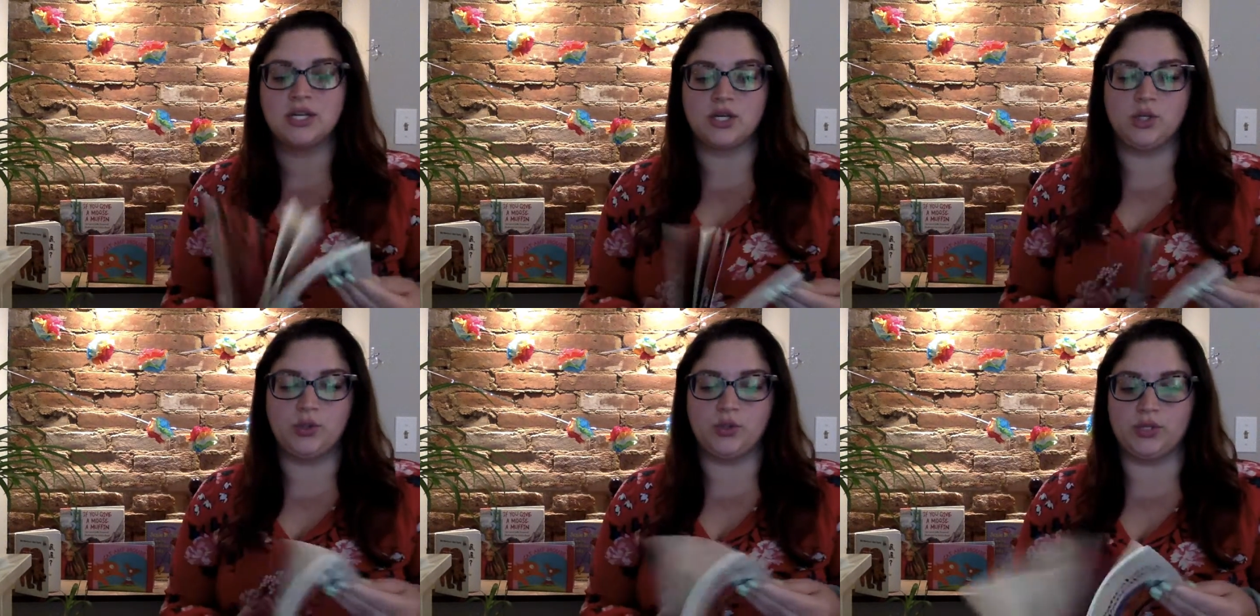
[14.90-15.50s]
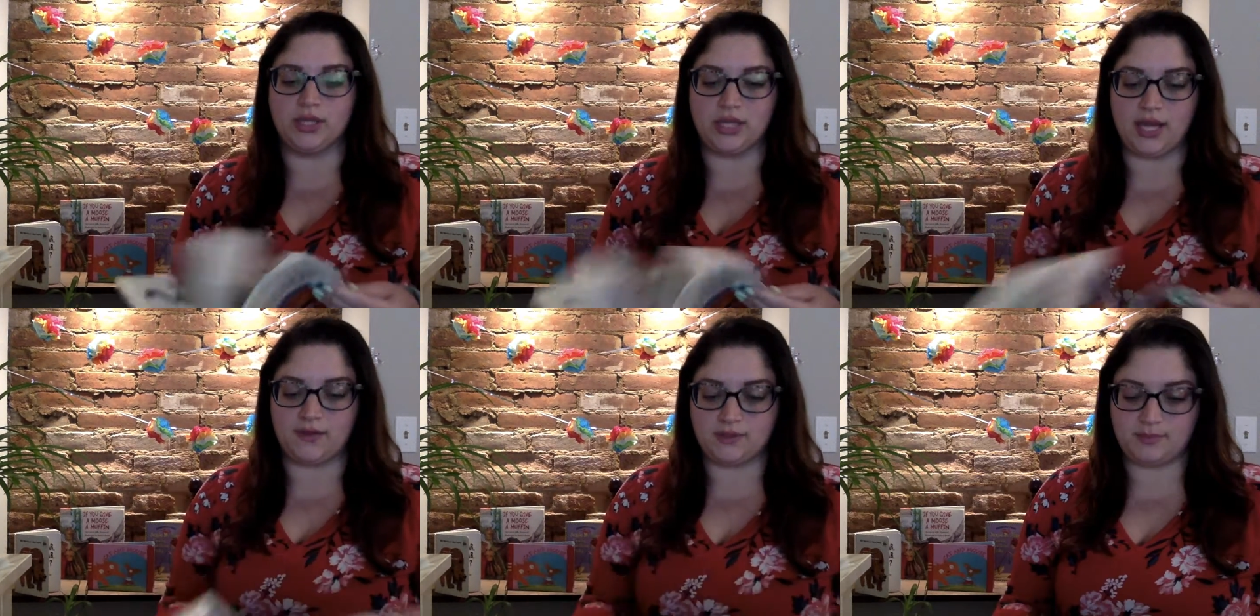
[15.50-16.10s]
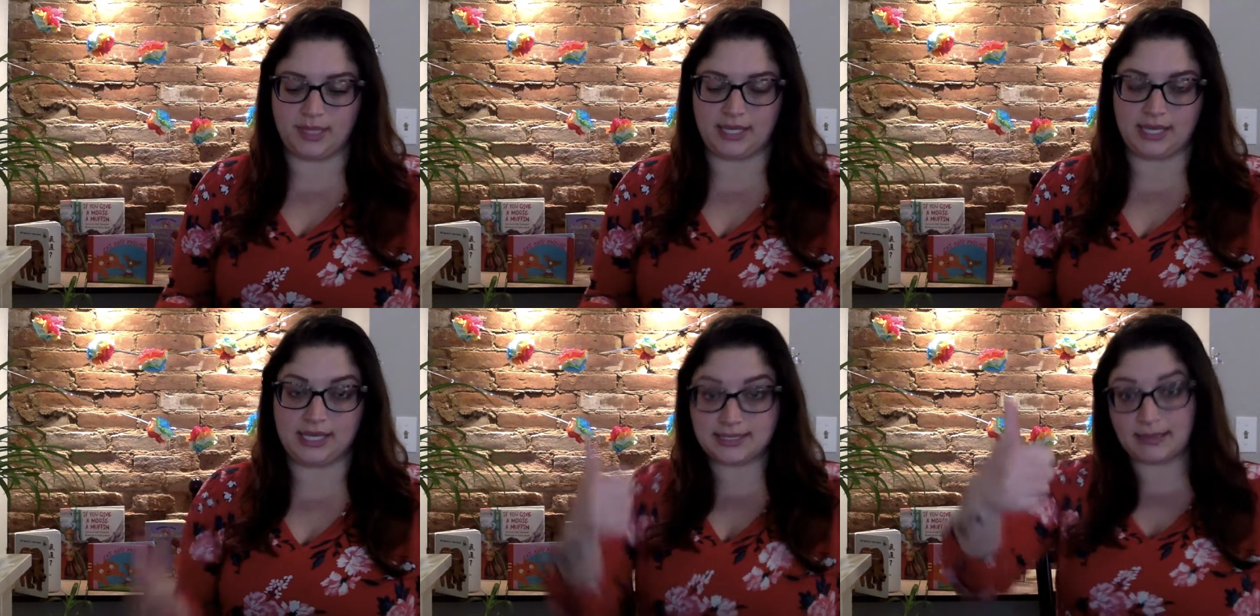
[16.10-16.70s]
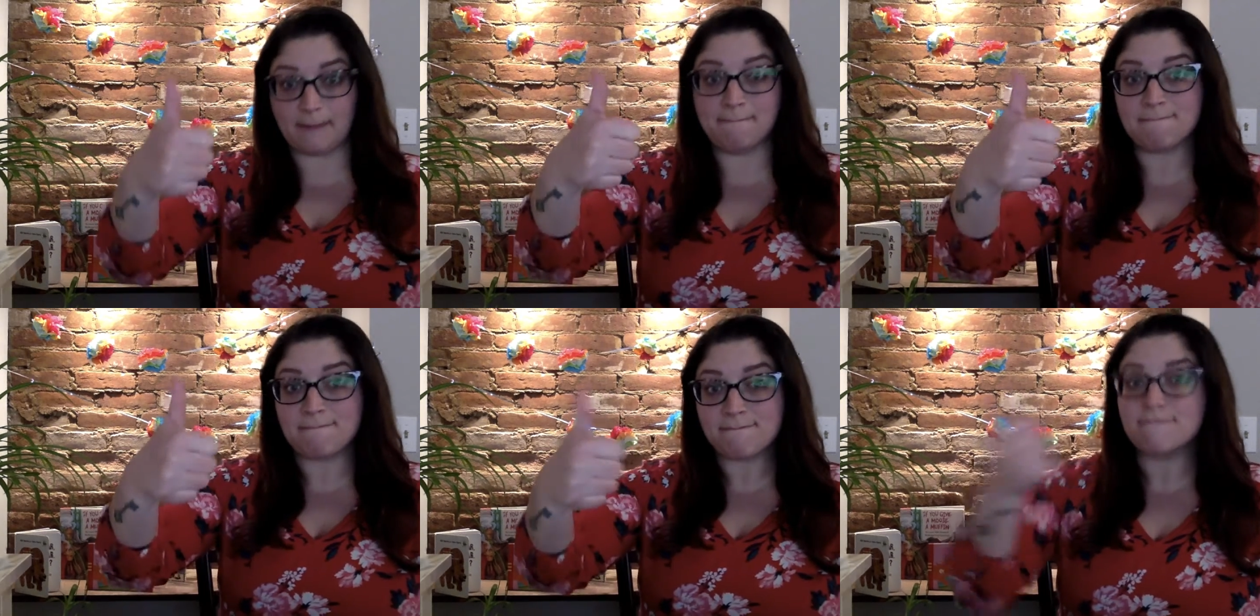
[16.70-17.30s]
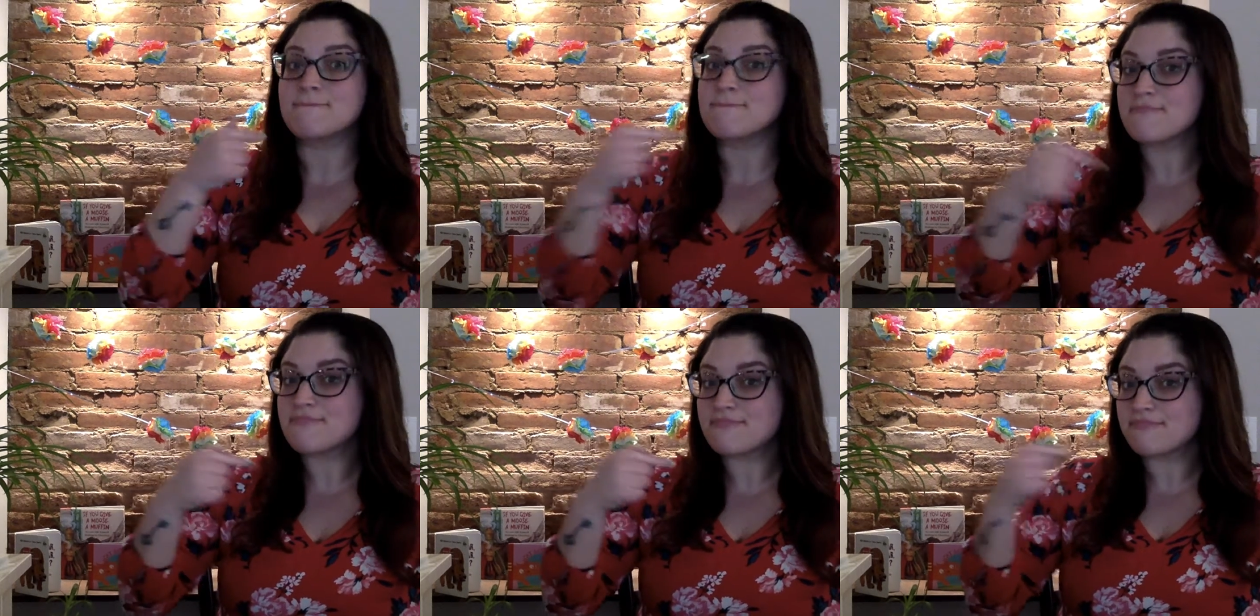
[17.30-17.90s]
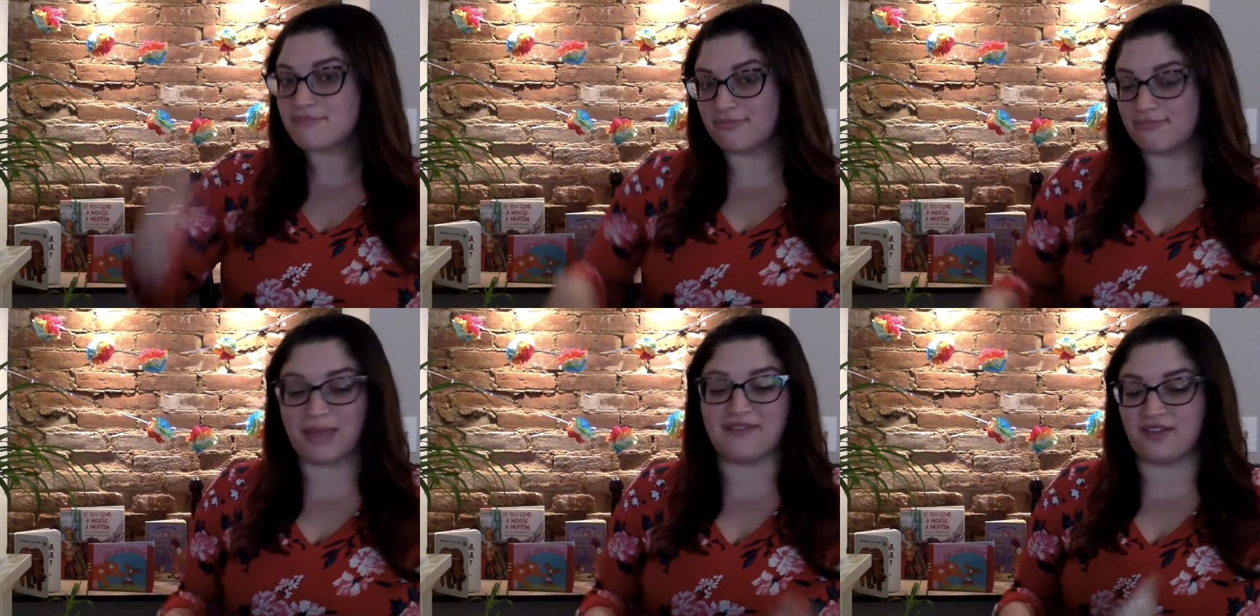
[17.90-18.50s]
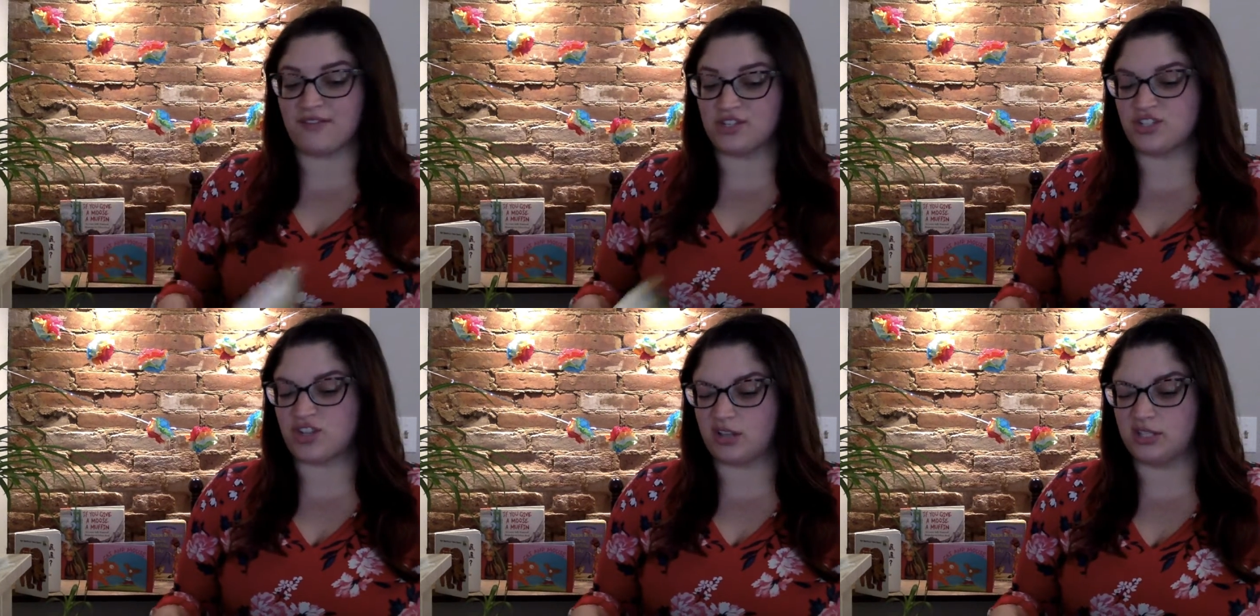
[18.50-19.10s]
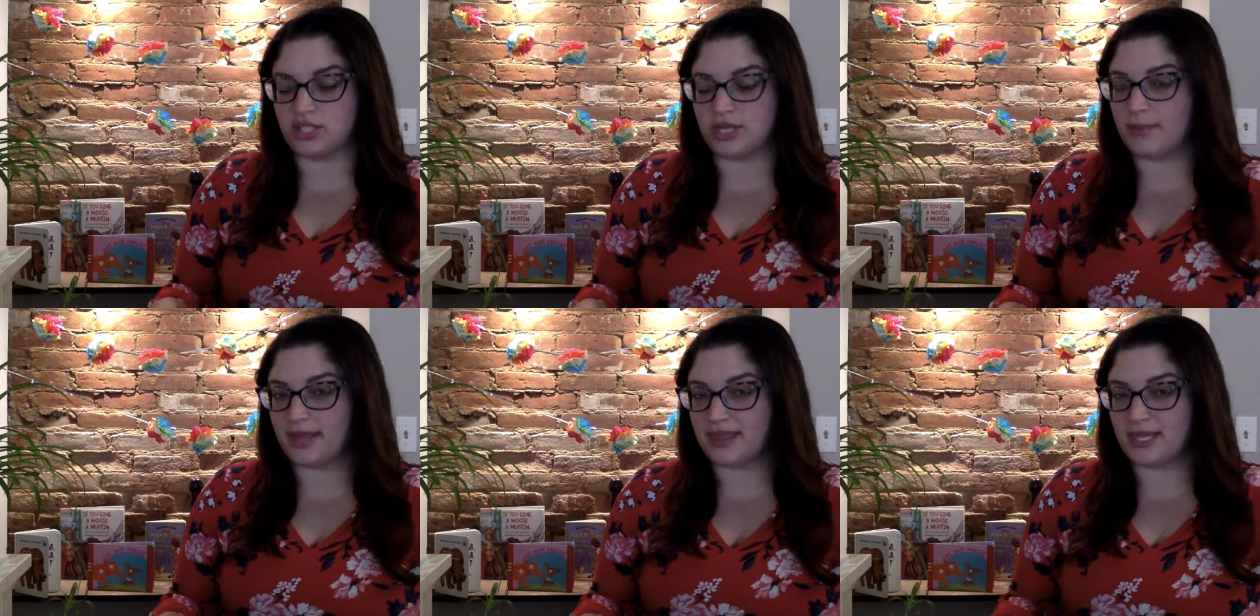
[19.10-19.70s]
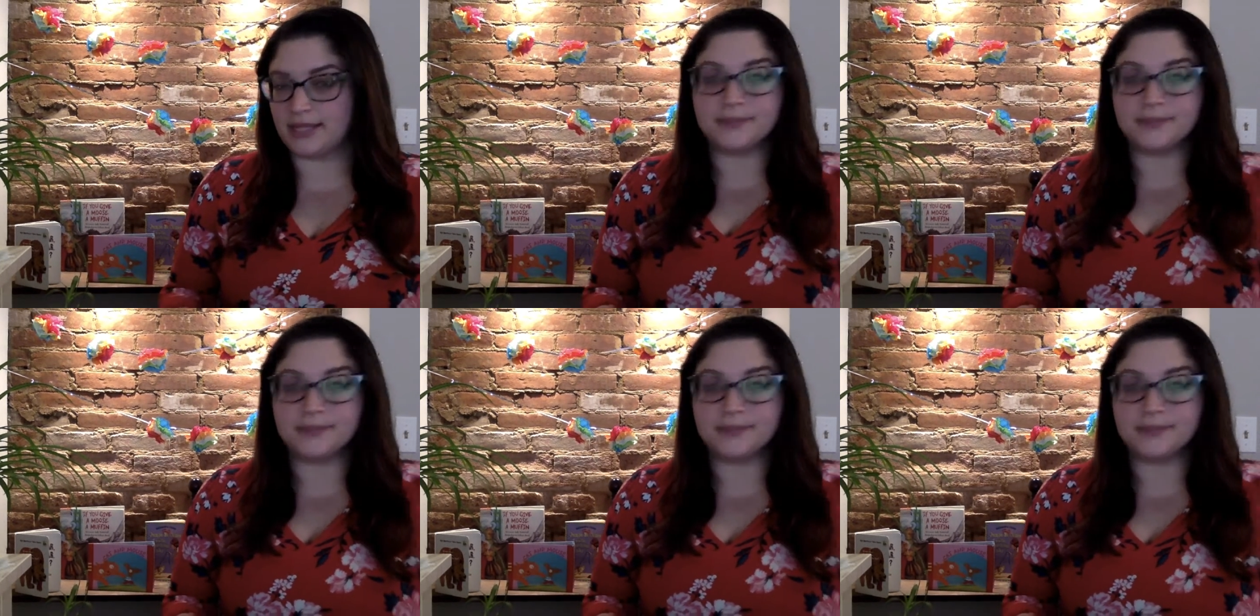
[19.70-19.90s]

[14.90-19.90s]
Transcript: Who loves pancakes? My favorite's chocolate chip, I think.